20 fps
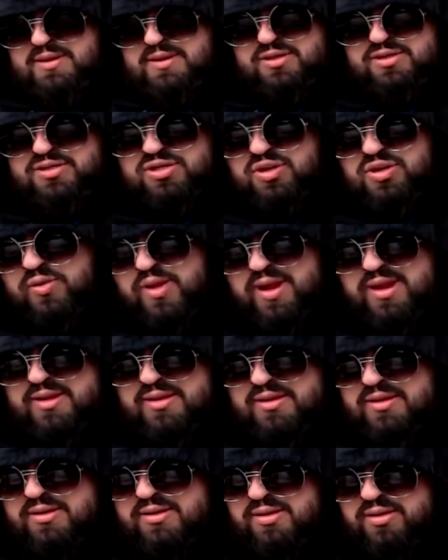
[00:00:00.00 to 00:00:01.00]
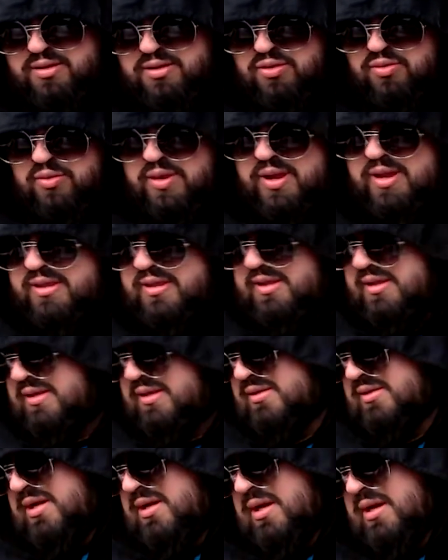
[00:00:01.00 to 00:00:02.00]
So the way
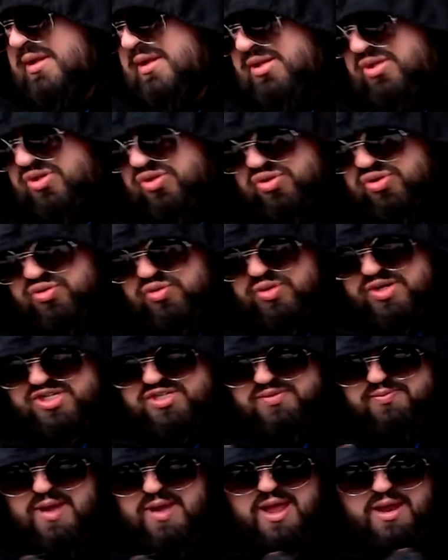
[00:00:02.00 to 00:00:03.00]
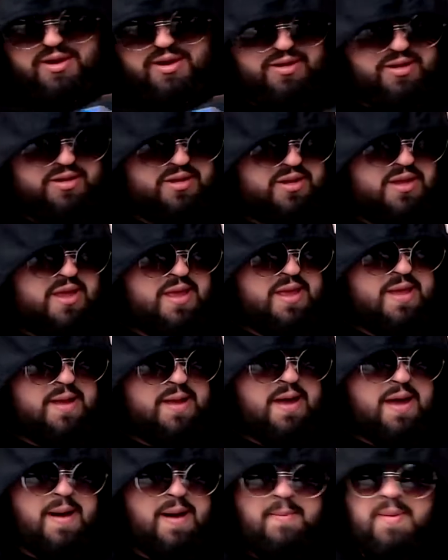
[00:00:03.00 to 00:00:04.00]
these shoes were inspired,
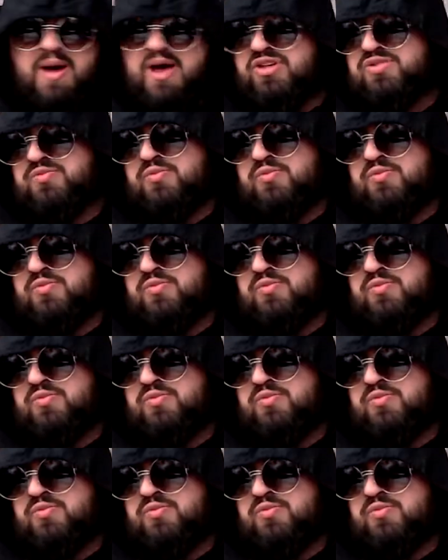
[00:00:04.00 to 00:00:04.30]
Miles